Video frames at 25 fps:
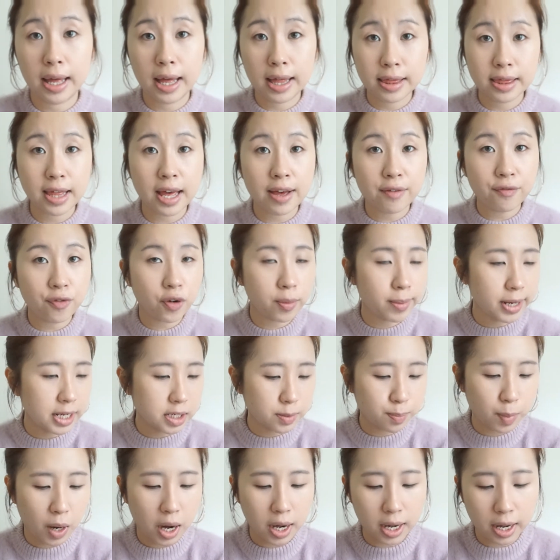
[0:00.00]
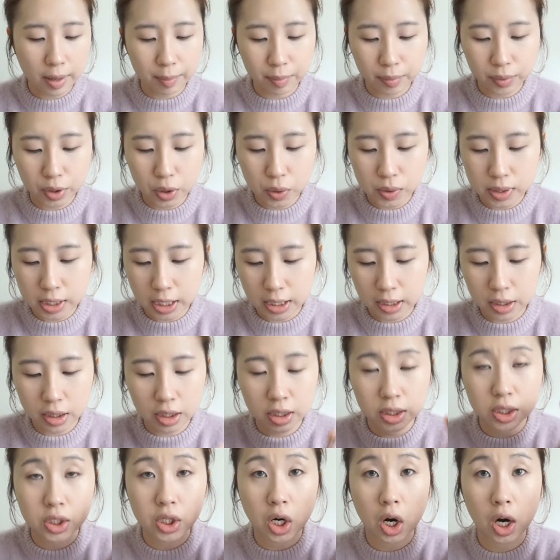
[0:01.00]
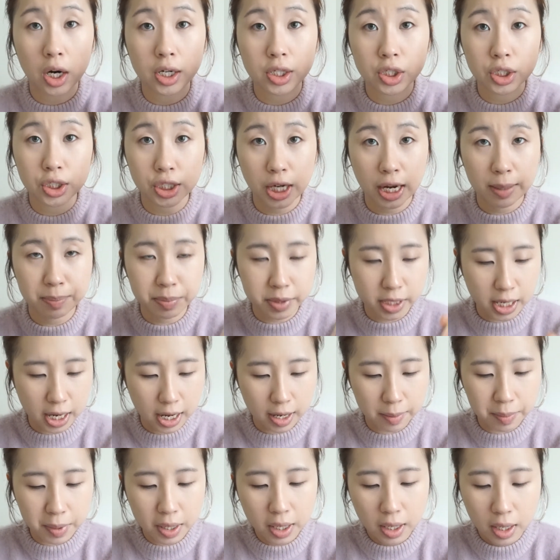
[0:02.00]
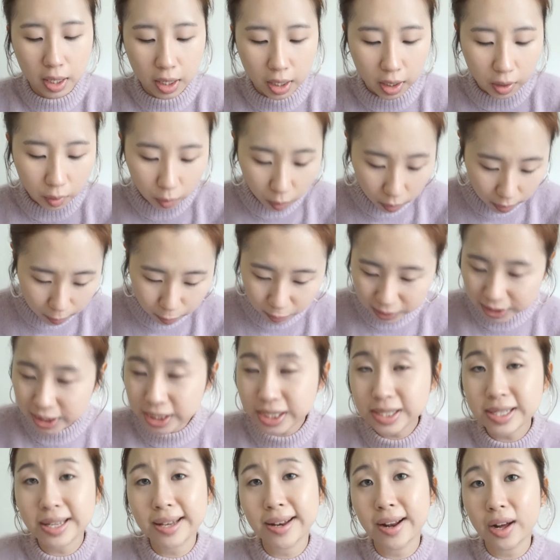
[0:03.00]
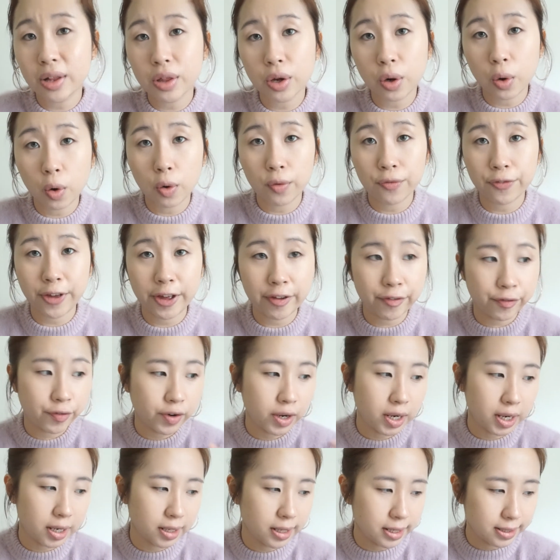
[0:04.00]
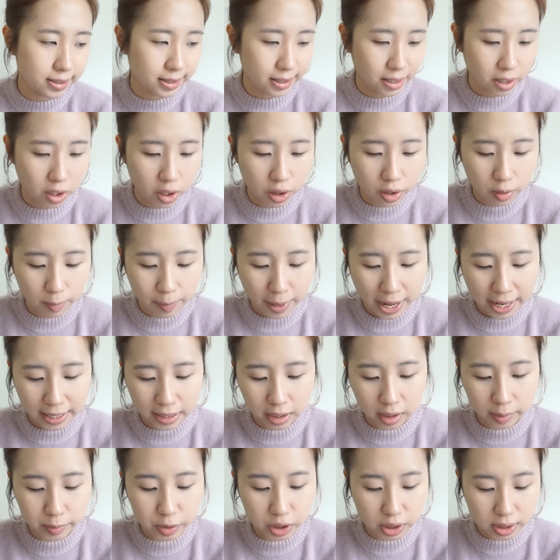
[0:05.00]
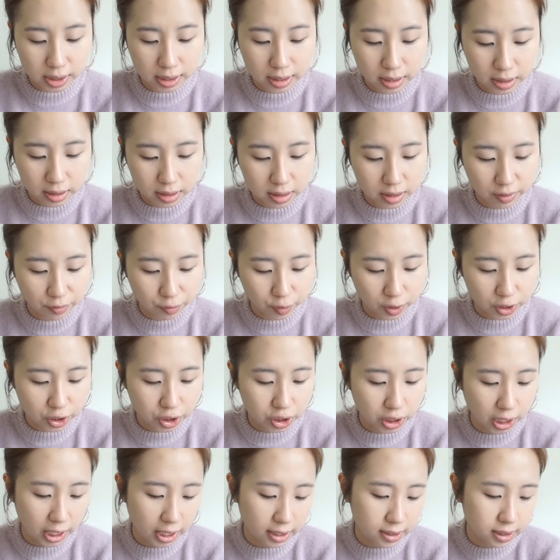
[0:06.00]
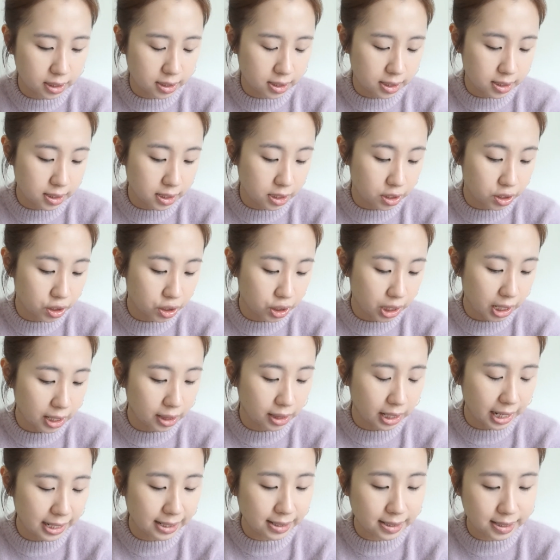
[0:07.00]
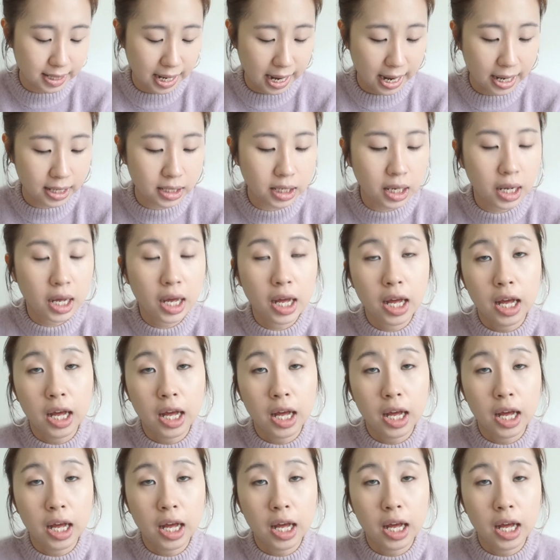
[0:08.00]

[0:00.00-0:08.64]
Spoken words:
And then for my spot, I'm using the Tarte Shape Tape, which is another old favorite. It's another backup, just in a different shade. This is in the shade Light Sand.